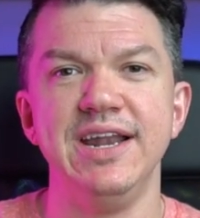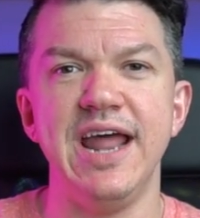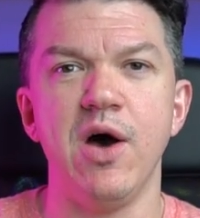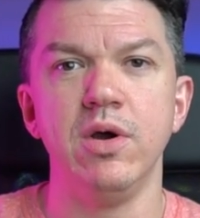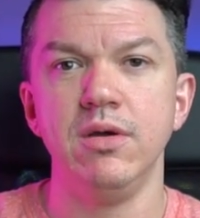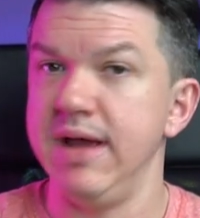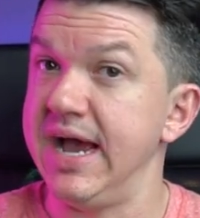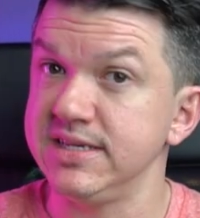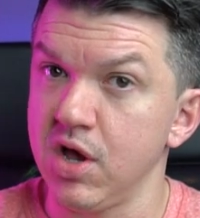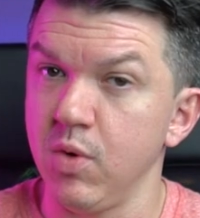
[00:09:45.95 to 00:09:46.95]
Now,
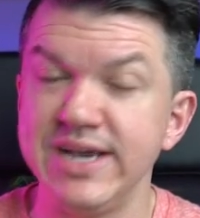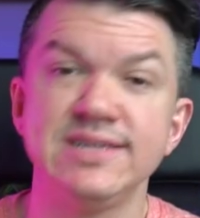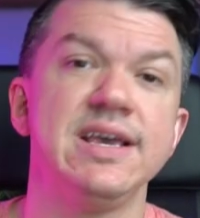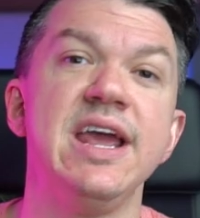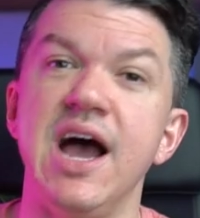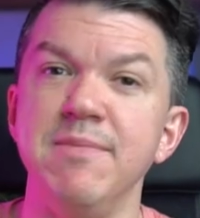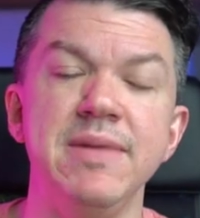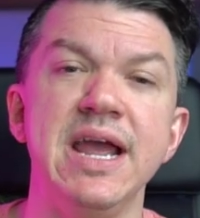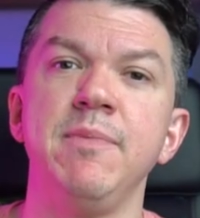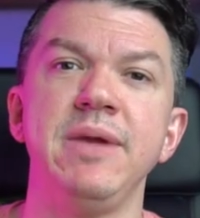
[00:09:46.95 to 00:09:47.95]
as always, he hyped
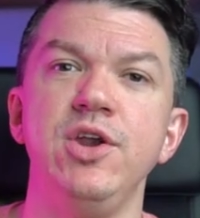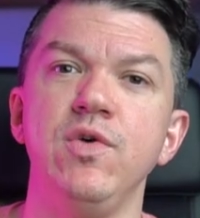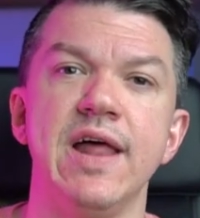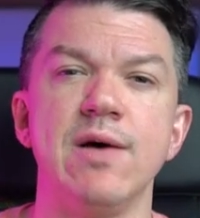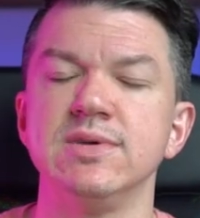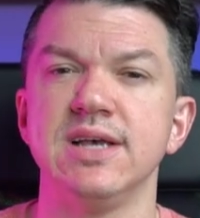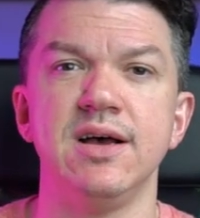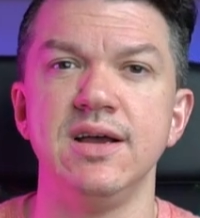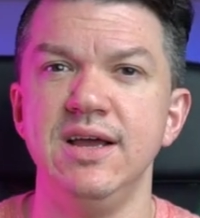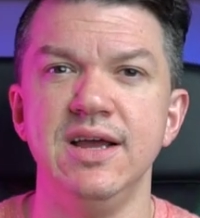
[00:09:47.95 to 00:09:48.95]
me up. He knew that I was
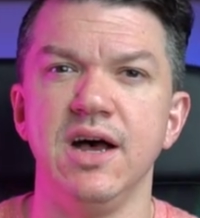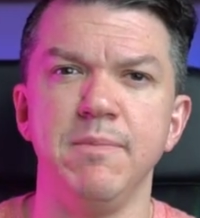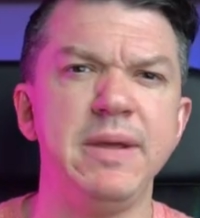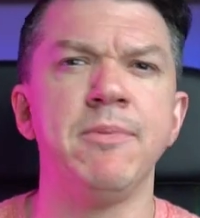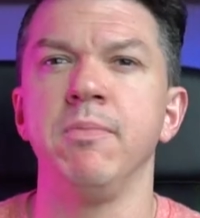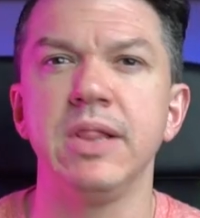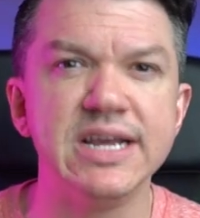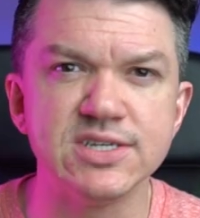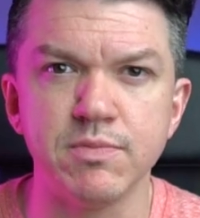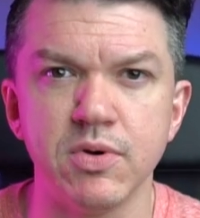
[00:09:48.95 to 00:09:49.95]
a, a people
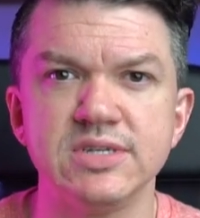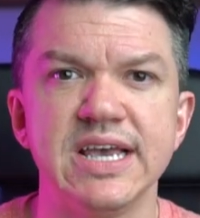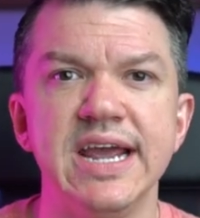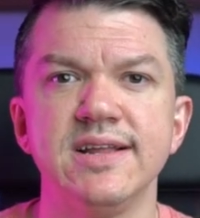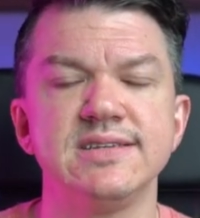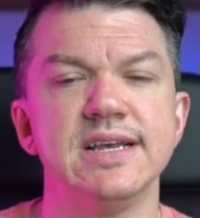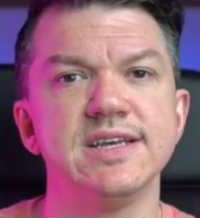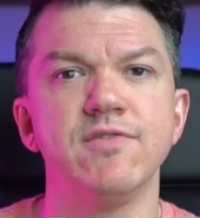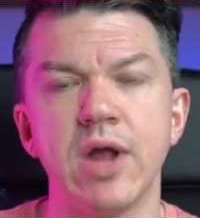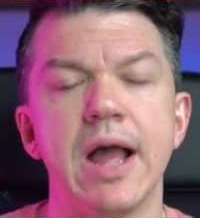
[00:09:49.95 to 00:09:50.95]
pleaser per se, in the
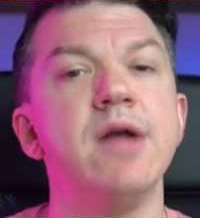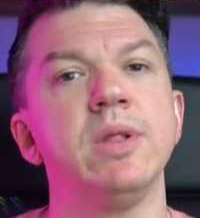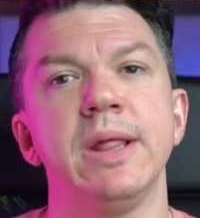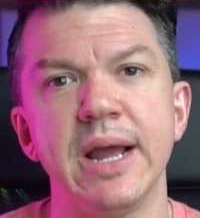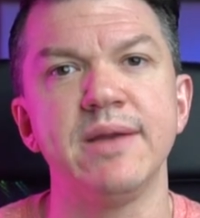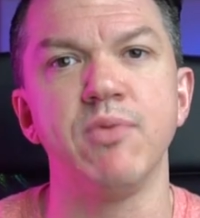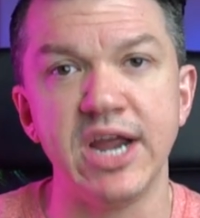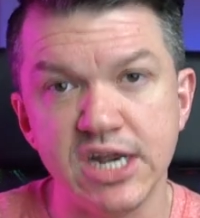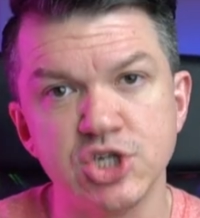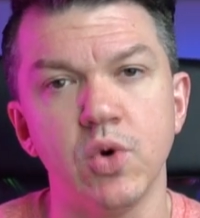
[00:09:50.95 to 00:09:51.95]
sense of I really like
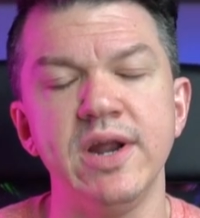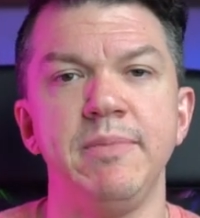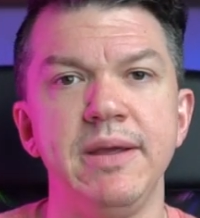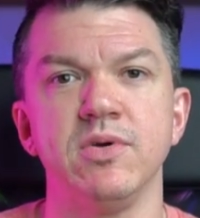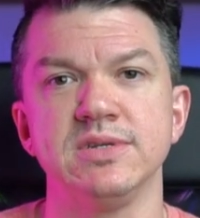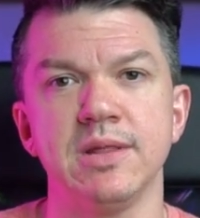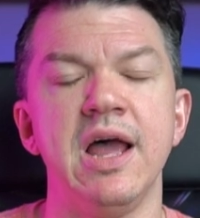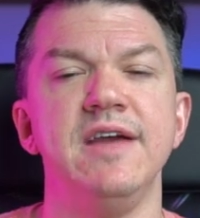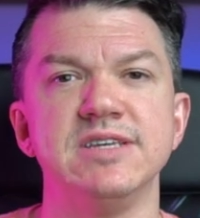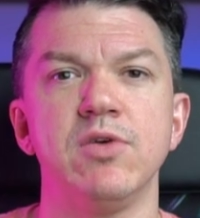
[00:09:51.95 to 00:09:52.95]
bringing joy to people's lives.